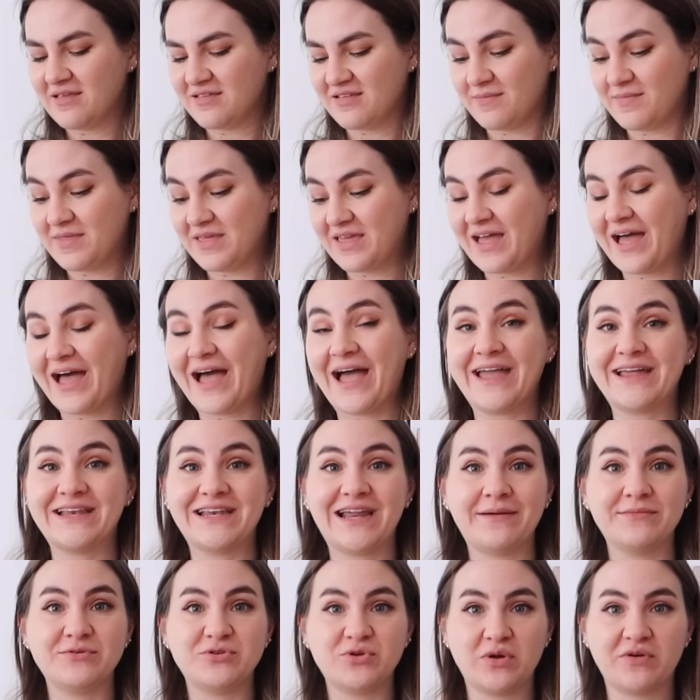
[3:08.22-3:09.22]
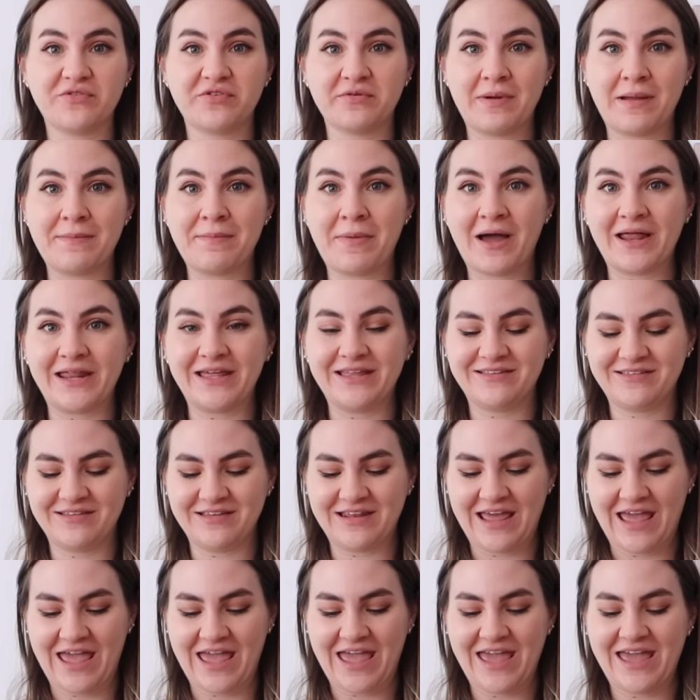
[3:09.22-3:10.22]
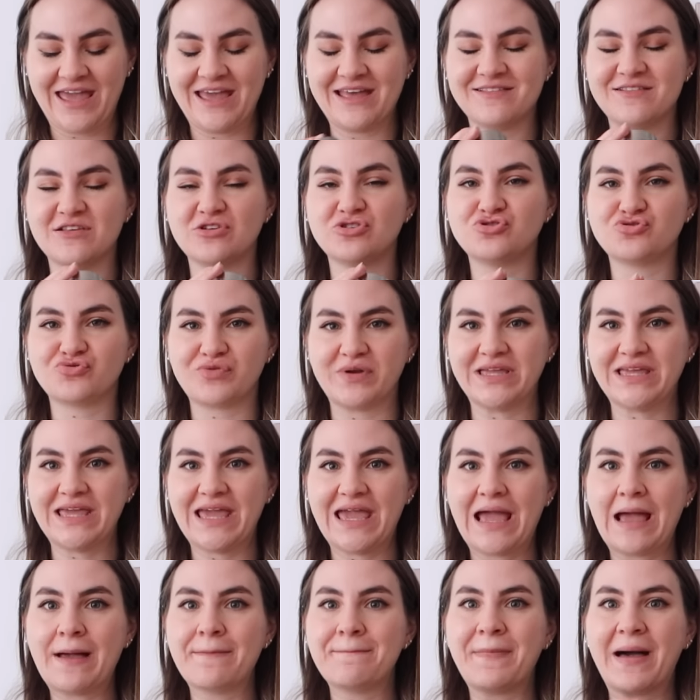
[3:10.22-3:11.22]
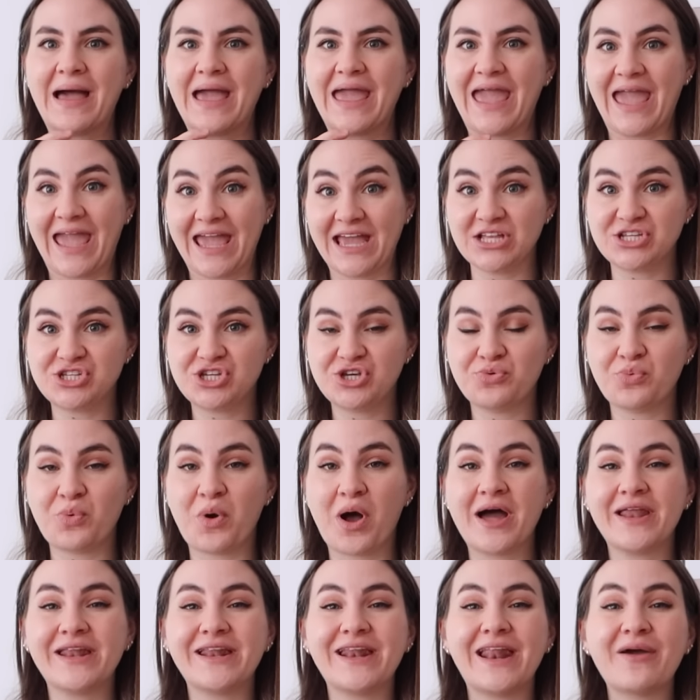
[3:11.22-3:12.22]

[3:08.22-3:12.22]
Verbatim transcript: Something kind I'm doing for my body today is drinking my AG1,